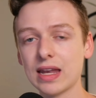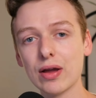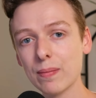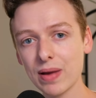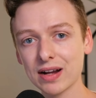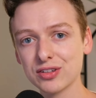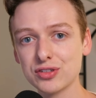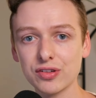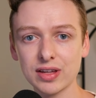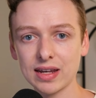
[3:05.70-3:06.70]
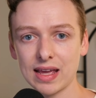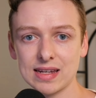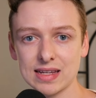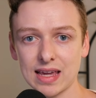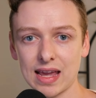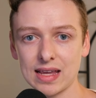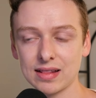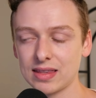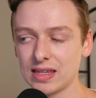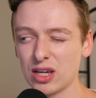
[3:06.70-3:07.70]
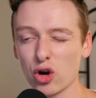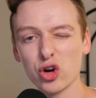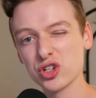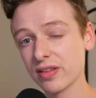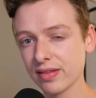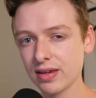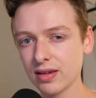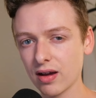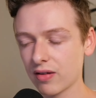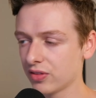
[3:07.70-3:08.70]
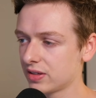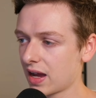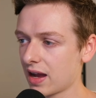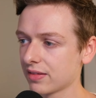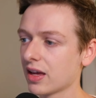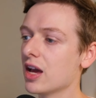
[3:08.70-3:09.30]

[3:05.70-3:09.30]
impact is just going to indicate the urgency of the task.